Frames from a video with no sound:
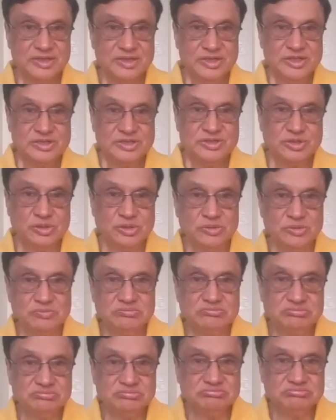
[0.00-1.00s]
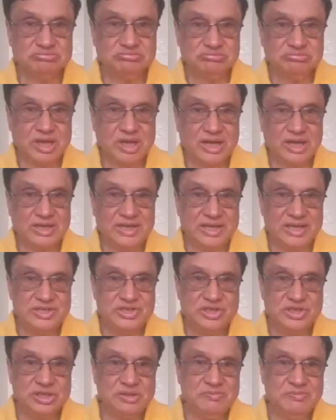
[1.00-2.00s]
So,
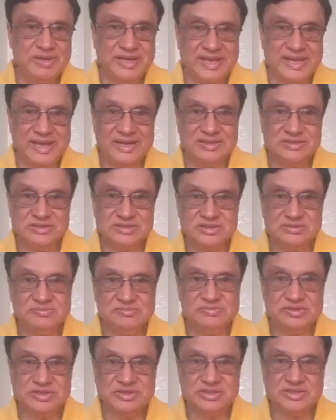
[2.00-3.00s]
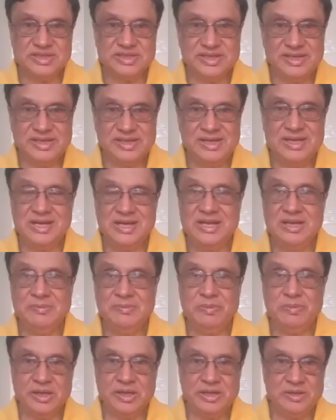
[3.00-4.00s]
attention mechanisms in deep
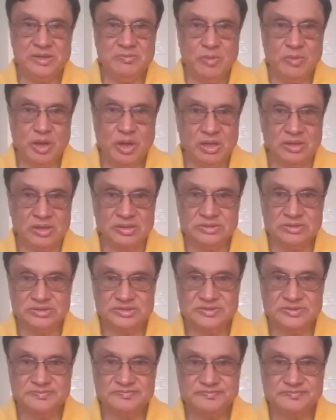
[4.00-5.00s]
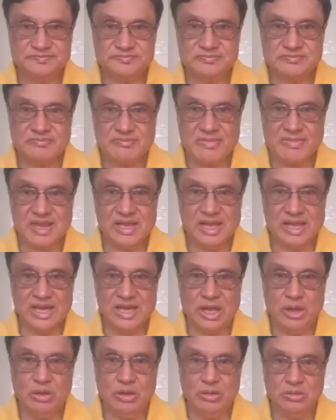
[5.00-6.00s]
learning models
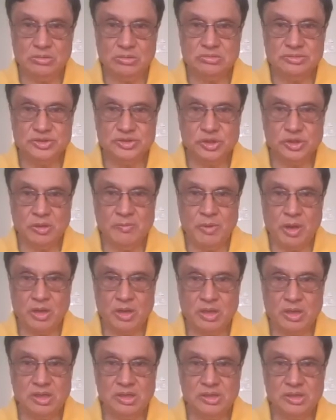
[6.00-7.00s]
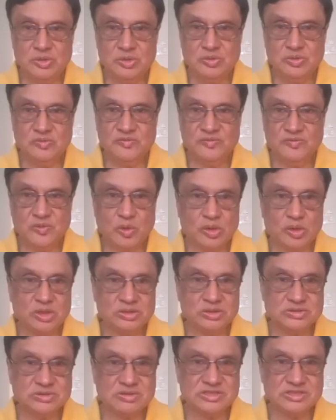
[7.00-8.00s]
allow your model to
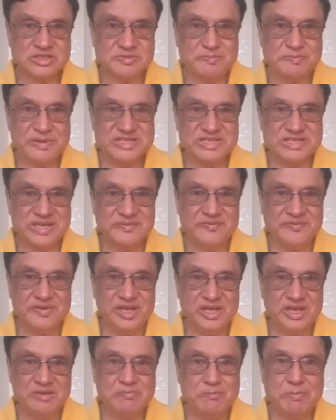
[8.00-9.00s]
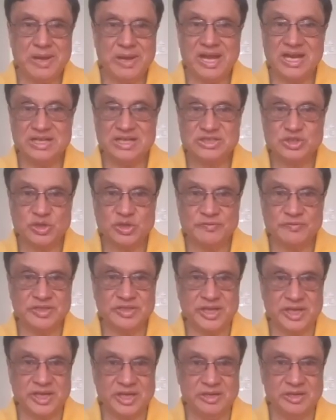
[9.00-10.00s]
focus on specific parts of the
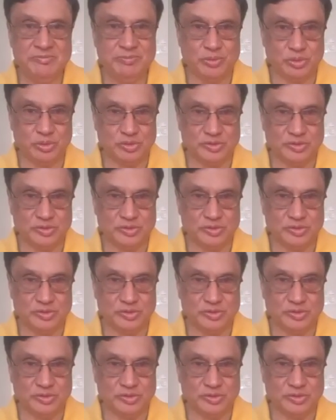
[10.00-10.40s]
input